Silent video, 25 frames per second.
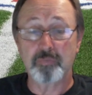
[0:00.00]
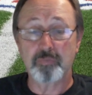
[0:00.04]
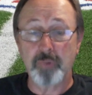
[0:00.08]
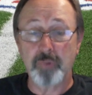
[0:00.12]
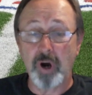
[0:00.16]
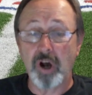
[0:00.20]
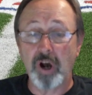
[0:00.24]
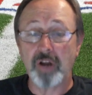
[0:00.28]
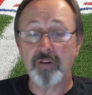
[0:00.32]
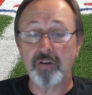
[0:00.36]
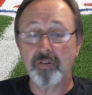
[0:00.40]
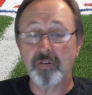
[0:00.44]

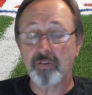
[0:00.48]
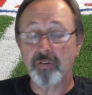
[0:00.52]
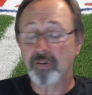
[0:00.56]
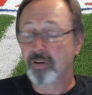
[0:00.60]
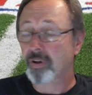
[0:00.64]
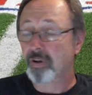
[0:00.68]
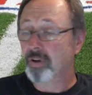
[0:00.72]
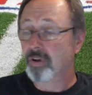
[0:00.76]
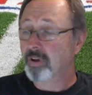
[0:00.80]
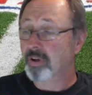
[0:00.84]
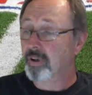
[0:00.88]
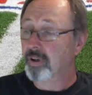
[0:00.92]
but
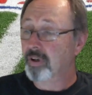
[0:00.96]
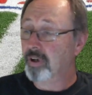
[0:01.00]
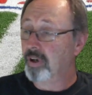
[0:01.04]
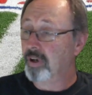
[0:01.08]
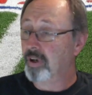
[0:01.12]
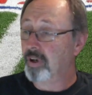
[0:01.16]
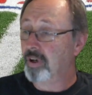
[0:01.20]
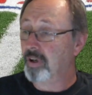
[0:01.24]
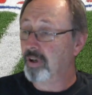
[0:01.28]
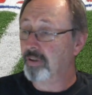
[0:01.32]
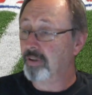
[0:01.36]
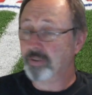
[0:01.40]

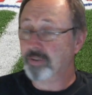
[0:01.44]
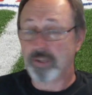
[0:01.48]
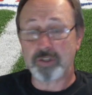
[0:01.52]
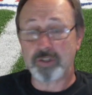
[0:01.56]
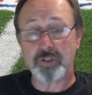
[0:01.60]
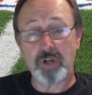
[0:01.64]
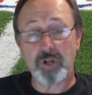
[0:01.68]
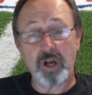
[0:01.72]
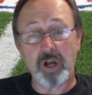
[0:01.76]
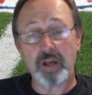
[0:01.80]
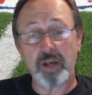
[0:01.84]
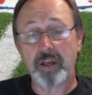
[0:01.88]
uh, the
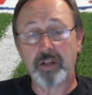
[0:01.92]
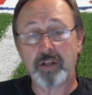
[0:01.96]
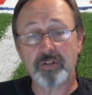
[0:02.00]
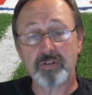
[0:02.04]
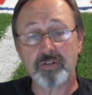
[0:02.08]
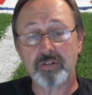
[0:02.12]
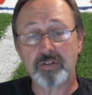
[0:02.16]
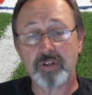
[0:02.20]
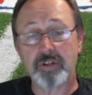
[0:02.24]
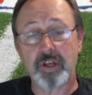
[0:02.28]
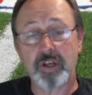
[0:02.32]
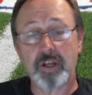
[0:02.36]

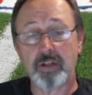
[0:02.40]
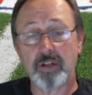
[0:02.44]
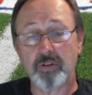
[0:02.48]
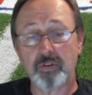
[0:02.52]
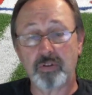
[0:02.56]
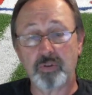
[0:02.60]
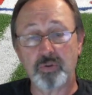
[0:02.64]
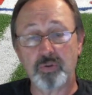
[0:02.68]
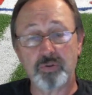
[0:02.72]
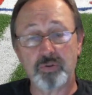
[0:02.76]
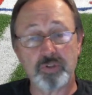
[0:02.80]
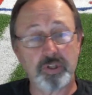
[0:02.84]
Giants, in
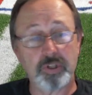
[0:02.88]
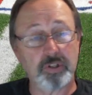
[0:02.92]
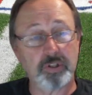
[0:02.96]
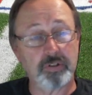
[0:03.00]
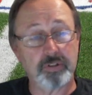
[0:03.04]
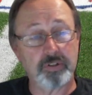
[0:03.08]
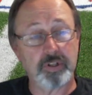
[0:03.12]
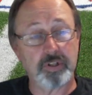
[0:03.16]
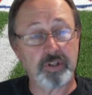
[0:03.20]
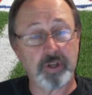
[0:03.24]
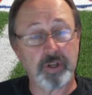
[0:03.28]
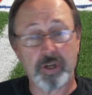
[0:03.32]

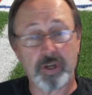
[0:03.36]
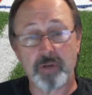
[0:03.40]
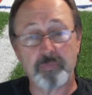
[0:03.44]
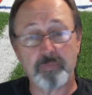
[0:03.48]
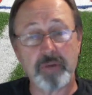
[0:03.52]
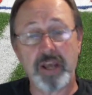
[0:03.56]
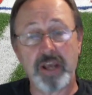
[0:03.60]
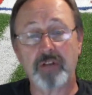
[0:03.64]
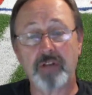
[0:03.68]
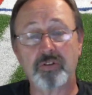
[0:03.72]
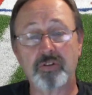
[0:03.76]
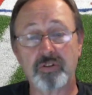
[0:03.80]
losing to the
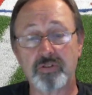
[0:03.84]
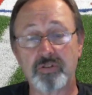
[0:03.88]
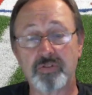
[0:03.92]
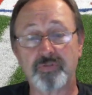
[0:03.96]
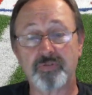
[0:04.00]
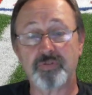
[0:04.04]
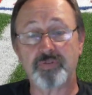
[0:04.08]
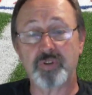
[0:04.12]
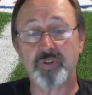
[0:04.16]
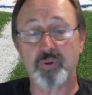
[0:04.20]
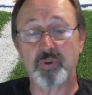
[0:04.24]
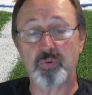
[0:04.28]
Commanders
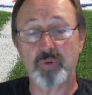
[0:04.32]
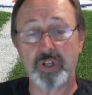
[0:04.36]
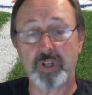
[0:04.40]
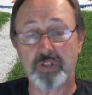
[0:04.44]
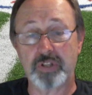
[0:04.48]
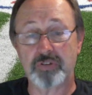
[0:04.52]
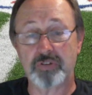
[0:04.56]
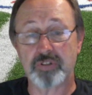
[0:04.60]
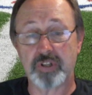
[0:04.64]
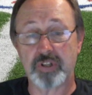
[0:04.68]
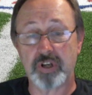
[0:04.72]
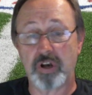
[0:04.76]
a few
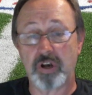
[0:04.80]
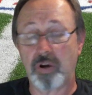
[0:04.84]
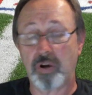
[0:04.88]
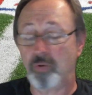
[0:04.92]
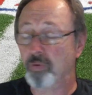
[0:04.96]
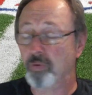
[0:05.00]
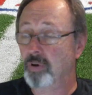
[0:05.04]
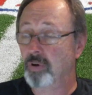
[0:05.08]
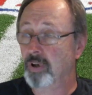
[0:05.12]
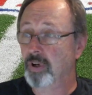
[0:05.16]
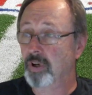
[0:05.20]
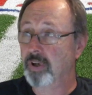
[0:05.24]
weeks
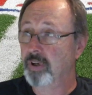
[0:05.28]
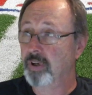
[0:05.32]
ago,